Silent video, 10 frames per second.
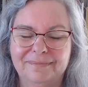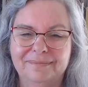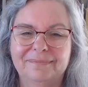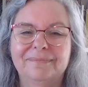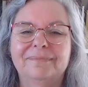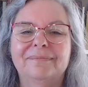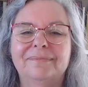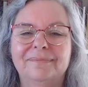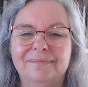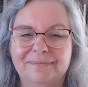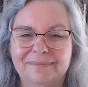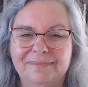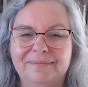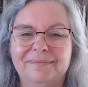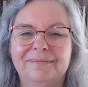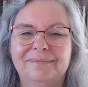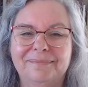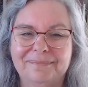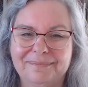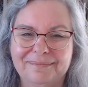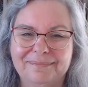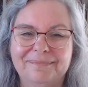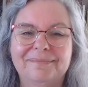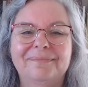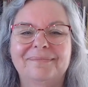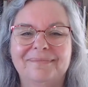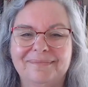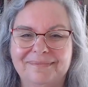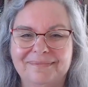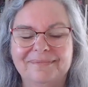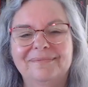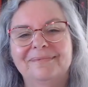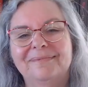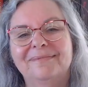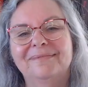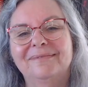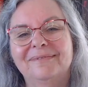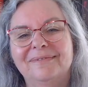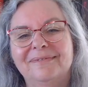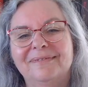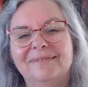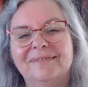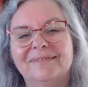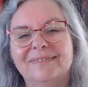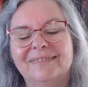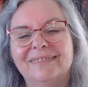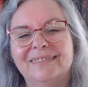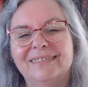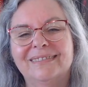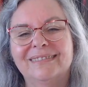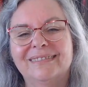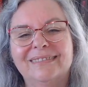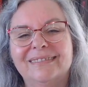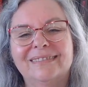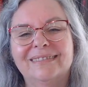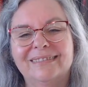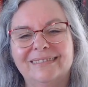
No words are spoken by the person on screen.